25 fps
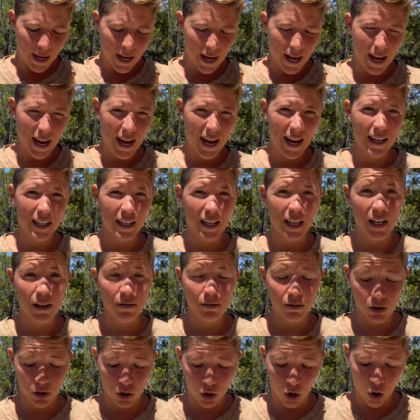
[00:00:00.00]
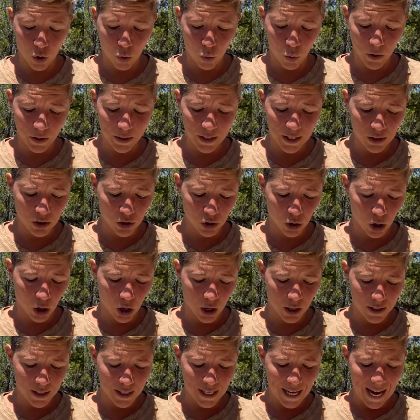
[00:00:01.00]
And if so, will this
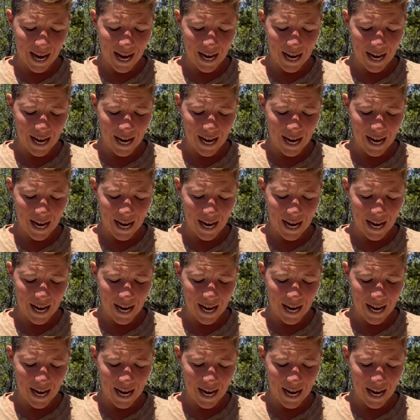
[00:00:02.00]
cost